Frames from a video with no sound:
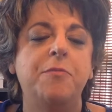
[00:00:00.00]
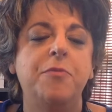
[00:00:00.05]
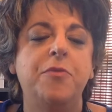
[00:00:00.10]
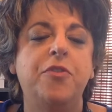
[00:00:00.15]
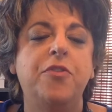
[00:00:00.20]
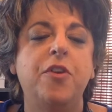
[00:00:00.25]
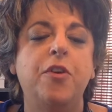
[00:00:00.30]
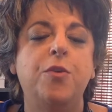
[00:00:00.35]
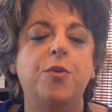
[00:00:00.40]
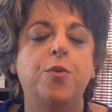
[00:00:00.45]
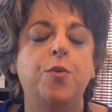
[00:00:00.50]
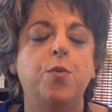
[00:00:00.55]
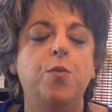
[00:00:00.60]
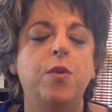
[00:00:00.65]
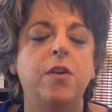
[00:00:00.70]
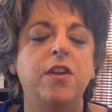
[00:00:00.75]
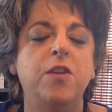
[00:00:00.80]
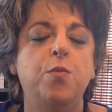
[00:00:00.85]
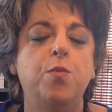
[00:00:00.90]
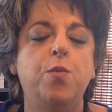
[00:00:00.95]

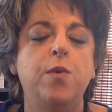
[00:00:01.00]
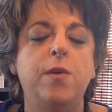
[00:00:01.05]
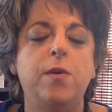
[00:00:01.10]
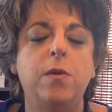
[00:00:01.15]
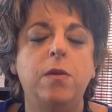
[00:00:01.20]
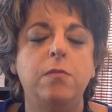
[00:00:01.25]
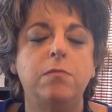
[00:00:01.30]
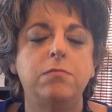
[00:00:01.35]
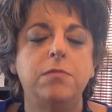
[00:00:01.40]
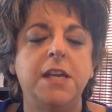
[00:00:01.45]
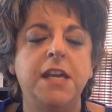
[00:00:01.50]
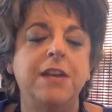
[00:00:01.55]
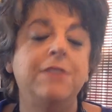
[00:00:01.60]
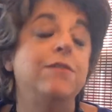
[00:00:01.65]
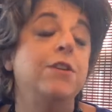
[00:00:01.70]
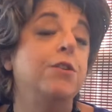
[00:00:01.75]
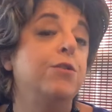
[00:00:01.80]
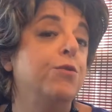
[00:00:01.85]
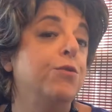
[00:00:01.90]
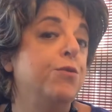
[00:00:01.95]
So we'll give
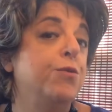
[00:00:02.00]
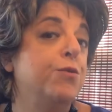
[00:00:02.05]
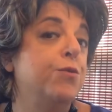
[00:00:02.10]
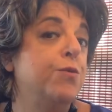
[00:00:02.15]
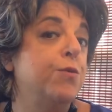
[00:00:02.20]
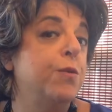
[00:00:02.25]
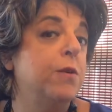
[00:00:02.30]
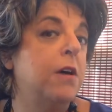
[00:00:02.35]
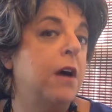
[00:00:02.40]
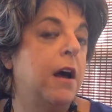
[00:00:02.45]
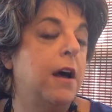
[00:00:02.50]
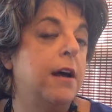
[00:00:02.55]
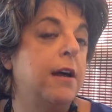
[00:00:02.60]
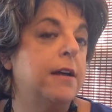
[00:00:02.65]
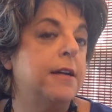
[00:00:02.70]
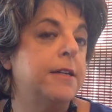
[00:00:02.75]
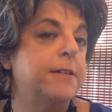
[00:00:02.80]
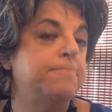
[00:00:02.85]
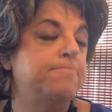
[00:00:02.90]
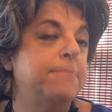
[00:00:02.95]
you
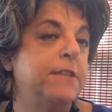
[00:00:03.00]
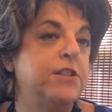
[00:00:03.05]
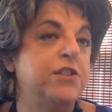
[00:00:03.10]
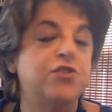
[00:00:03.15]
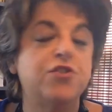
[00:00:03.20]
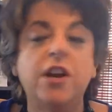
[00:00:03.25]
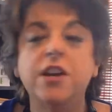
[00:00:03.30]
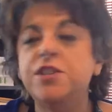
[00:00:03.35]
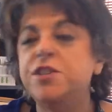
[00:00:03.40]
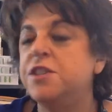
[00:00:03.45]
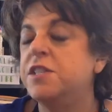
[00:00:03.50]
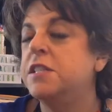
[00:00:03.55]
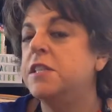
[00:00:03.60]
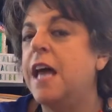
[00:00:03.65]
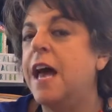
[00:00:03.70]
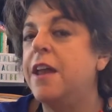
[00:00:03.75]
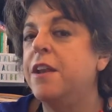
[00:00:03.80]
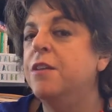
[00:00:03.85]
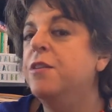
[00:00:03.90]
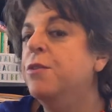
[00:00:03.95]
instructions
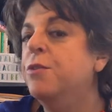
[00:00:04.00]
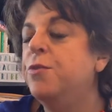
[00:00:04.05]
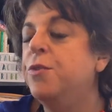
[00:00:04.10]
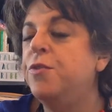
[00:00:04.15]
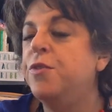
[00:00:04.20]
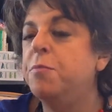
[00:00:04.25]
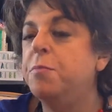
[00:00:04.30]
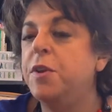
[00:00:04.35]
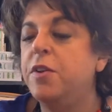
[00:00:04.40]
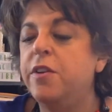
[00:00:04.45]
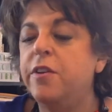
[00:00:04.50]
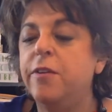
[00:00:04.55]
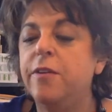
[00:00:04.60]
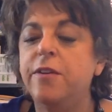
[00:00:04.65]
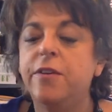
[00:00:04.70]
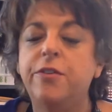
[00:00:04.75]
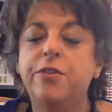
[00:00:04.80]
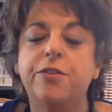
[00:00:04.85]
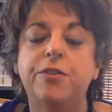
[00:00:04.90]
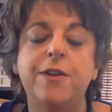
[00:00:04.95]
how to use the
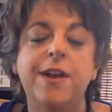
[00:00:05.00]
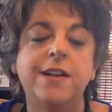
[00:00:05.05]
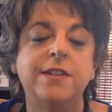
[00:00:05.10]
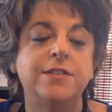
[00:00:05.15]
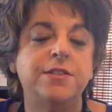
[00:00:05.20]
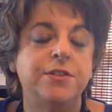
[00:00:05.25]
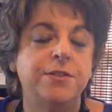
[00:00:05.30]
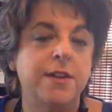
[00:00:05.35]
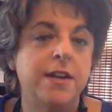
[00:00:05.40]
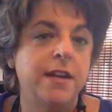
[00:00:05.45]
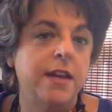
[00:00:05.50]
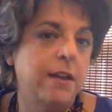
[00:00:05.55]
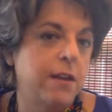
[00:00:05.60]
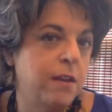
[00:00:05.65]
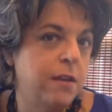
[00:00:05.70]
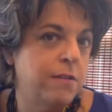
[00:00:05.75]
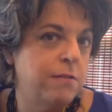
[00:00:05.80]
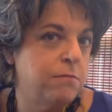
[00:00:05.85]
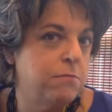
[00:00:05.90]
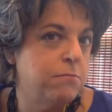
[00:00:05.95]
materials or answer
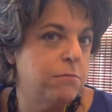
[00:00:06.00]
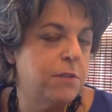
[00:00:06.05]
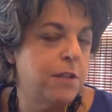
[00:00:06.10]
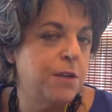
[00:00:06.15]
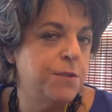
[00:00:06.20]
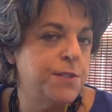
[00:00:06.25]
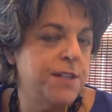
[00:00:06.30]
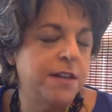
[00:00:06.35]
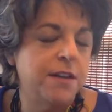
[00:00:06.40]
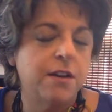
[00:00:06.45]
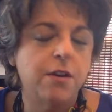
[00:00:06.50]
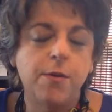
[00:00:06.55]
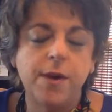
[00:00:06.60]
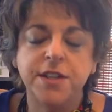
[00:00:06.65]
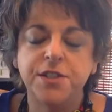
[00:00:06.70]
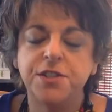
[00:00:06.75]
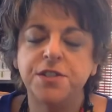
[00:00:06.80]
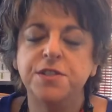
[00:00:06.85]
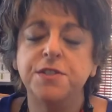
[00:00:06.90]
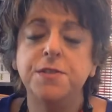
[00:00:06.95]
any close-ended
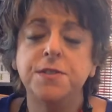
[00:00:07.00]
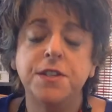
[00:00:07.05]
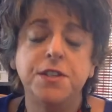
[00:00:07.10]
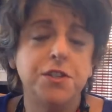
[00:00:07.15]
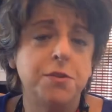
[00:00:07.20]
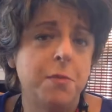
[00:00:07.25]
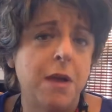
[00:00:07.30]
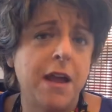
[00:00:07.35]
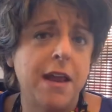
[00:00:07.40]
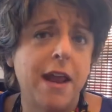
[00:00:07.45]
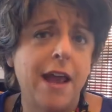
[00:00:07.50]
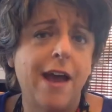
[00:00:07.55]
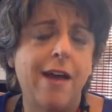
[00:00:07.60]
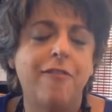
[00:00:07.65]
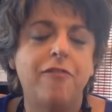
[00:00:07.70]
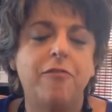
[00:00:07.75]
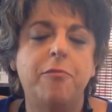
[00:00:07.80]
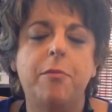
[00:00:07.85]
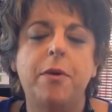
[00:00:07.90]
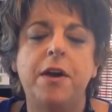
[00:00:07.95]
questions that you might
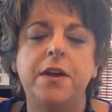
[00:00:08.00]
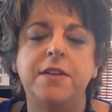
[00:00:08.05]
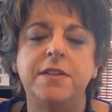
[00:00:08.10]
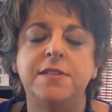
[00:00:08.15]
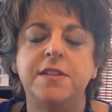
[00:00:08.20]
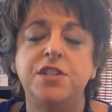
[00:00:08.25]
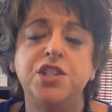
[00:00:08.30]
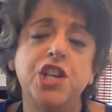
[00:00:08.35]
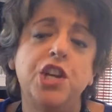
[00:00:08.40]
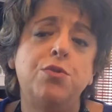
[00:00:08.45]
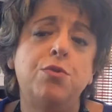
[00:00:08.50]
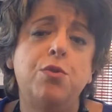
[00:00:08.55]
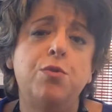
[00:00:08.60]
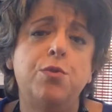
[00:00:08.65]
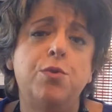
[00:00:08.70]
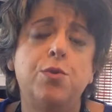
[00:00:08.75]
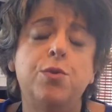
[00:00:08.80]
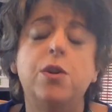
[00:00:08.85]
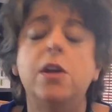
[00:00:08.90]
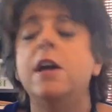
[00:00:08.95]
have. But as a general
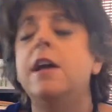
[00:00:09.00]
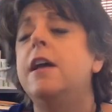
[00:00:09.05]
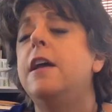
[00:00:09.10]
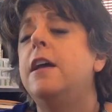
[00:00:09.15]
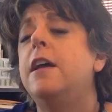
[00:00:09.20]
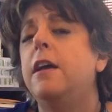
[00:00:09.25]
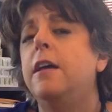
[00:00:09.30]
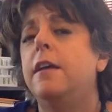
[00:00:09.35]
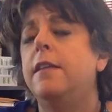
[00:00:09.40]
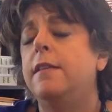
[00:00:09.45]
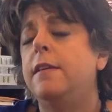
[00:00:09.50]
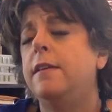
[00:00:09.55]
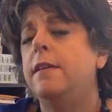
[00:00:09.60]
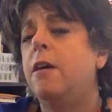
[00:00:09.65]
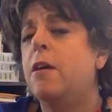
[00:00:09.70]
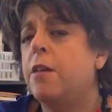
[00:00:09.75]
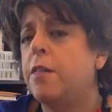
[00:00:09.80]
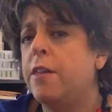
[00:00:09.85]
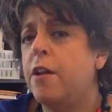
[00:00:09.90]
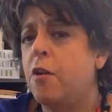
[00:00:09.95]
rule, the
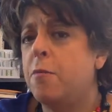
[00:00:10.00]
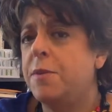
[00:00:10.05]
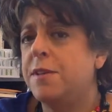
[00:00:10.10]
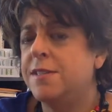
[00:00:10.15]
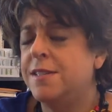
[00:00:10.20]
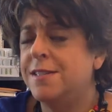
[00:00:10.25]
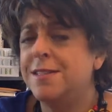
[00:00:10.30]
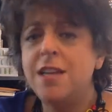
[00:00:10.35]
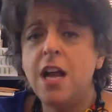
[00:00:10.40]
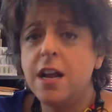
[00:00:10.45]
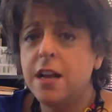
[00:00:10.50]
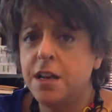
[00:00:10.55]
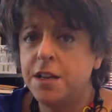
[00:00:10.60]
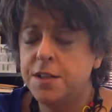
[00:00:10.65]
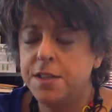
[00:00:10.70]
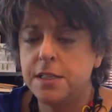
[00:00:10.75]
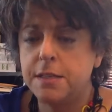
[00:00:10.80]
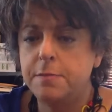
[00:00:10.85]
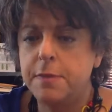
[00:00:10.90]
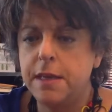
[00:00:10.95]
art therapist is not going
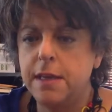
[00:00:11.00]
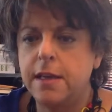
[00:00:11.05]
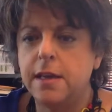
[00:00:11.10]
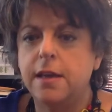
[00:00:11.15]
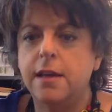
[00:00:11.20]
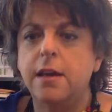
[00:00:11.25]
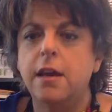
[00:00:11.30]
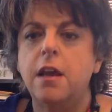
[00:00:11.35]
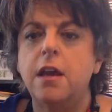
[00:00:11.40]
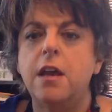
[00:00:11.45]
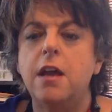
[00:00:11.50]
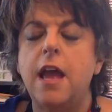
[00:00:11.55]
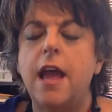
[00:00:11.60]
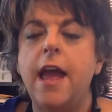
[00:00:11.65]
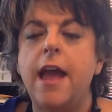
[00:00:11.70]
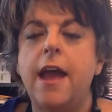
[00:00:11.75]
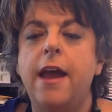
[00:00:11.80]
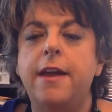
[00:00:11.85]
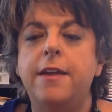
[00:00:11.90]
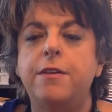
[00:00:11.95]
to speak,
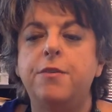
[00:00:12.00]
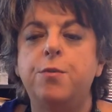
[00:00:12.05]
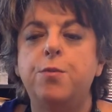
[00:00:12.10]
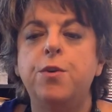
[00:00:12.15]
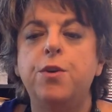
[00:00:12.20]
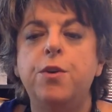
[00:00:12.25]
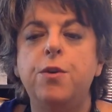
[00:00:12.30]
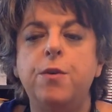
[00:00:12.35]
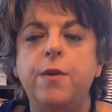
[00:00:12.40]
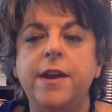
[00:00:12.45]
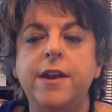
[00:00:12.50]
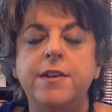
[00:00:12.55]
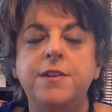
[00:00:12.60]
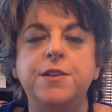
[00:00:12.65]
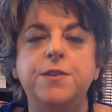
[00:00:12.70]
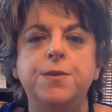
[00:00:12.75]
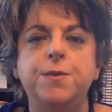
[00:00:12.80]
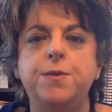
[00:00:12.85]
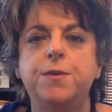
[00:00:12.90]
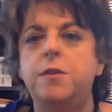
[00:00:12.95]
and we're going
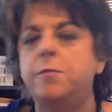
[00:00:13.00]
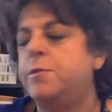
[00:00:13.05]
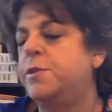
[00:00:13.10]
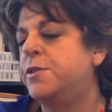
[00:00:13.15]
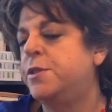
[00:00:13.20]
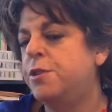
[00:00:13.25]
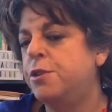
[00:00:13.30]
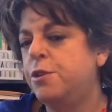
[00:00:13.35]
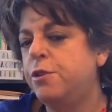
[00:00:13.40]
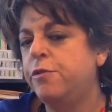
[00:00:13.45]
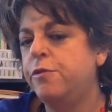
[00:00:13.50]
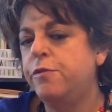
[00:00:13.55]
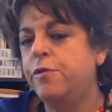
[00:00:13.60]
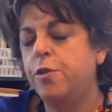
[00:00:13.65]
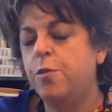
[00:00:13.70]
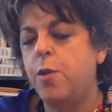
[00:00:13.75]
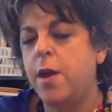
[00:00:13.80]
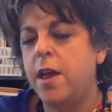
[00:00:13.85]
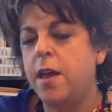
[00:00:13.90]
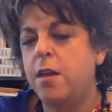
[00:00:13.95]
to observe
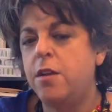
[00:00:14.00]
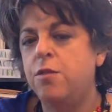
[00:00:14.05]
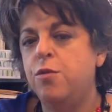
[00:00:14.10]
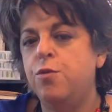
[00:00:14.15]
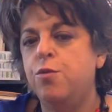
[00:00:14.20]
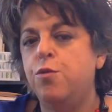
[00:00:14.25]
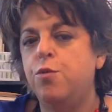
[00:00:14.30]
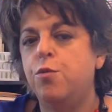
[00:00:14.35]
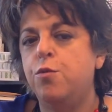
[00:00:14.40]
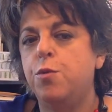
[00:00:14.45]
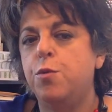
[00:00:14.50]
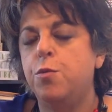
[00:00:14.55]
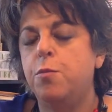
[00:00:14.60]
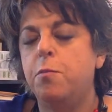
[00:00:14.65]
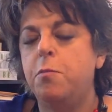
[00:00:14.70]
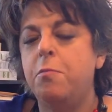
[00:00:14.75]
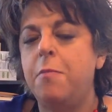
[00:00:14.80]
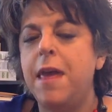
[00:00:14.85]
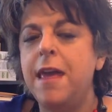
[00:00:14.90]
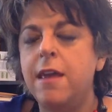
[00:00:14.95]
the way you
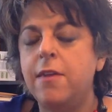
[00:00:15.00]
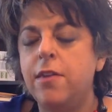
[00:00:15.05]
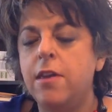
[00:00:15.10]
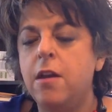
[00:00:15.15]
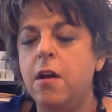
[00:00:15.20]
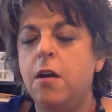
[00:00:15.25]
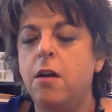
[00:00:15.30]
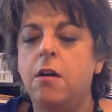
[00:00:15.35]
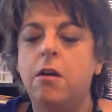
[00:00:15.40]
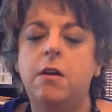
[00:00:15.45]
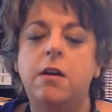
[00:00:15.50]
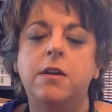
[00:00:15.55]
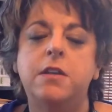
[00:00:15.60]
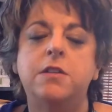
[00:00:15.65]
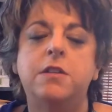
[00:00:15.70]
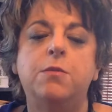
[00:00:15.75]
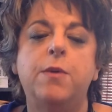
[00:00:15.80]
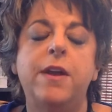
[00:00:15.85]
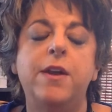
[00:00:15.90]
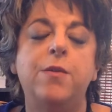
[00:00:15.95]
make the art,
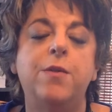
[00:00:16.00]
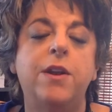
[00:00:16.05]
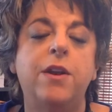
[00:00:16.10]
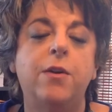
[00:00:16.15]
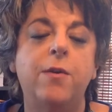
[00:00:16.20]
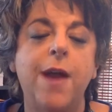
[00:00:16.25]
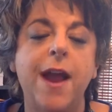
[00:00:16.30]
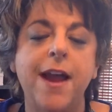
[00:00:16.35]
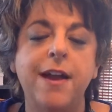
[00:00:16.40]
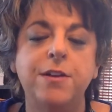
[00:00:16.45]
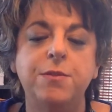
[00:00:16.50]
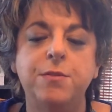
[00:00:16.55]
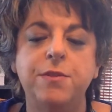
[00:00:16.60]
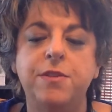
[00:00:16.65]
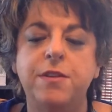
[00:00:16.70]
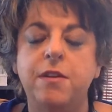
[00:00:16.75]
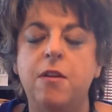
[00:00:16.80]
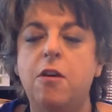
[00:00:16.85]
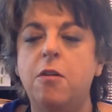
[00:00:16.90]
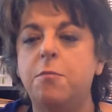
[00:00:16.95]
the way you interact with
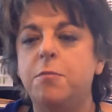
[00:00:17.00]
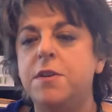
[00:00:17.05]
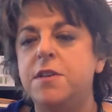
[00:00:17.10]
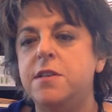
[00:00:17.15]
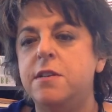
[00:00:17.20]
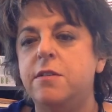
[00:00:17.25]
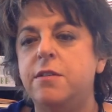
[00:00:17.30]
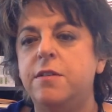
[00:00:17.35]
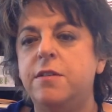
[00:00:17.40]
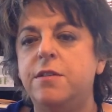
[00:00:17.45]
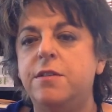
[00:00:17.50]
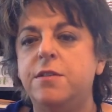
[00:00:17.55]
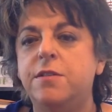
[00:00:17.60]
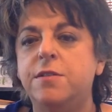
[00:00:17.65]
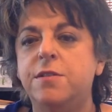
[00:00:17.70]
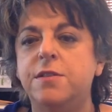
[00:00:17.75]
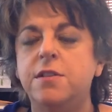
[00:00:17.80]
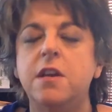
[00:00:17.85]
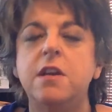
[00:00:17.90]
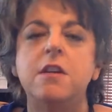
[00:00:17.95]
the art
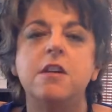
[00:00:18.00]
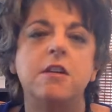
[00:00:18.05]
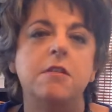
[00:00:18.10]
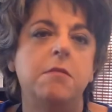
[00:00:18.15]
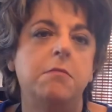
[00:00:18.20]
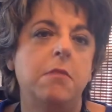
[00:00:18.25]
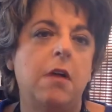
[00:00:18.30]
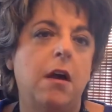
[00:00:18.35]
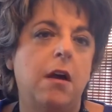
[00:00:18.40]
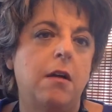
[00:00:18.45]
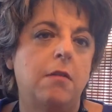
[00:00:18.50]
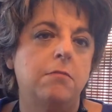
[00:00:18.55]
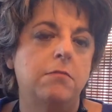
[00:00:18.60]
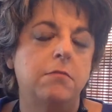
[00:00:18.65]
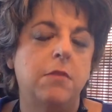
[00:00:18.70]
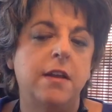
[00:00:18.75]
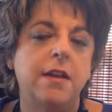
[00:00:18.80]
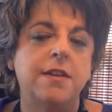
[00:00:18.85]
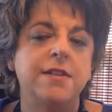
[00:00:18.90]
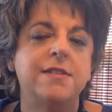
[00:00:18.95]
materials,
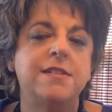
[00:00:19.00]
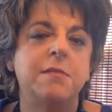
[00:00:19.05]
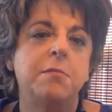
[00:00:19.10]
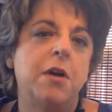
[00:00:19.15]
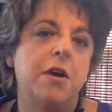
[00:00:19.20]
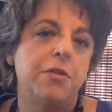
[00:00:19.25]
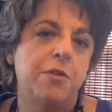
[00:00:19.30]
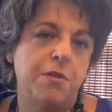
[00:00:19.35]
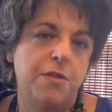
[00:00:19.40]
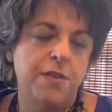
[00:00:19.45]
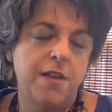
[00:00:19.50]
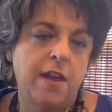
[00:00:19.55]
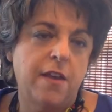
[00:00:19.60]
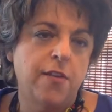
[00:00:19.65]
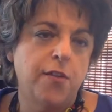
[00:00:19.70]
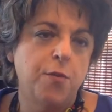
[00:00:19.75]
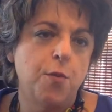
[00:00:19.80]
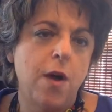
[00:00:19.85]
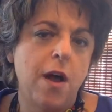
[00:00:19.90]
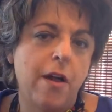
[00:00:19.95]
and some other
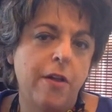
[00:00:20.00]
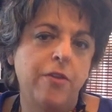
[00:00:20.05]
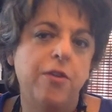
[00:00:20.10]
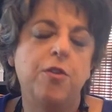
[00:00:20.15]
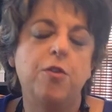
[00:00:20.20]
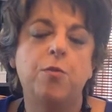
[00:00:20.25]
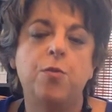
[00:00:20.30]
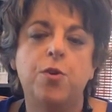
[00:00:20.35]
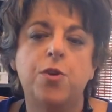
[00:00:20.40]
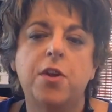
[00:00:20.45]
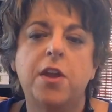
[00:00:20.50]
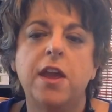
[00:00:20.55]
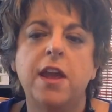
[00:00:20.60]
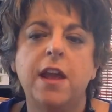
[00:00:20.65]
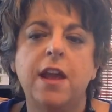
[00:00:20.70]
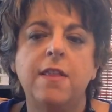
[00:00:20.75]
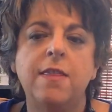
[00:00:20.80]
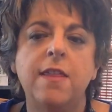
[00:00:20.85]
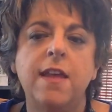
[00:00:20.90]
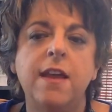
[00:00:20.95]
things while you're working. And